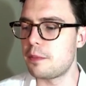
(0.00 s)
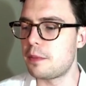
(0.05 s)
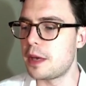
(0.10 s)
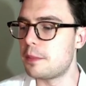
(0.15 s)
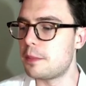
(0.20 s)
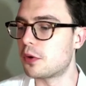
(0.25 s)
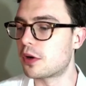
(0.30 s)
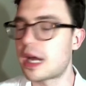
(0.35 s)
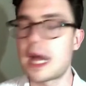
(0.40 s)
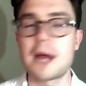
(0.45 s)

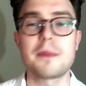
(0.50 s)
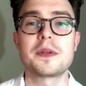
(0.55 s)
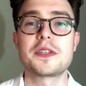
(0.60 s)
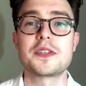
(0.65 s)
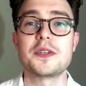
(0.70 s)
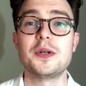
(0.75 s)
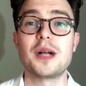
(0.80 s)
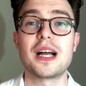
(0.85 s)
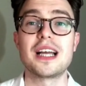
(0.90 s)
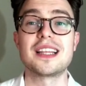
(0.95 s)
People
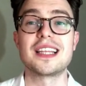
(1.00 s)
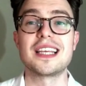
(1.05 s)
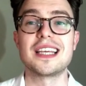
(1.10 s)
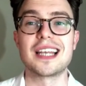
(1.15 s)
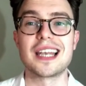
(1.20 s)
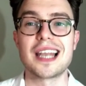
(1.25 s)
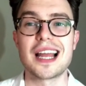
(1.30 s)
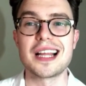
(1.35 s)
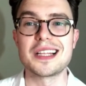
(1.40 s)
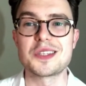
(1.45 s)
Capital at the
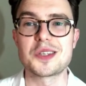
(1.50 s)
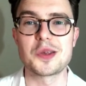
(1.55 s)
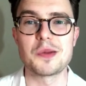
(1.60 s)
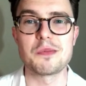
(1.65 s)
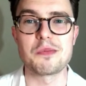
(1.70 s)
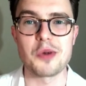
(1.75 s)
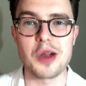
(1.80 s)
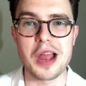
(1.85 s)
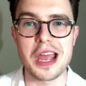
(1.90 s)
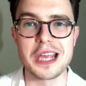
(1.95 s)
Atlanta
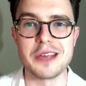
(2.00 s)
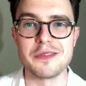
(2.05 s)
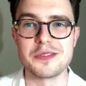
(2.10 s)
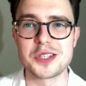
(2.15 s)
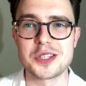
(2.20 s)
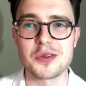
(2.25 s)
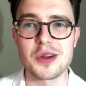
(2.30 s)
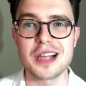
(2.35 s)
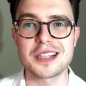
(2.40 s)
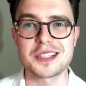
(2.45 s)
Braves.
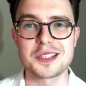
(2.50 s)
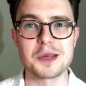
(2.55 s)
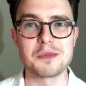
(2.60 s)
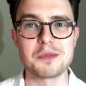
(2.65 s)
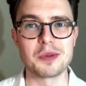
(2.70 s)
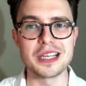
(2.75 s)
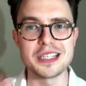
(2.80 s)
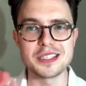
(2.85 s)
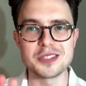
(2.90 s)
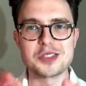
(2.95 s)
DeRetta,
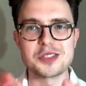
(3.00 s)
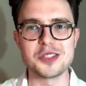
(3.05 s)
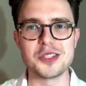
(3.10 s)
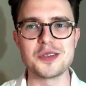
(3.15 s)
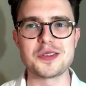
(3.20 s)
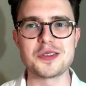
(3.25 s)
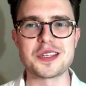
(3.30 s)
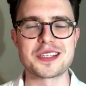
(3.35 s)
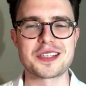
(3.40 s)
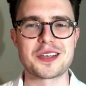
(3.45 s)
please
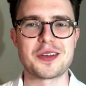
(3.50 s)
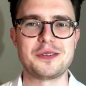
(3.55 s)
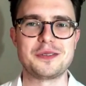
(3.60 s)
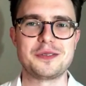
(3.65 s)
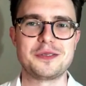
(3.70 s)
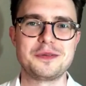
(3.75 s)
introduce yourself.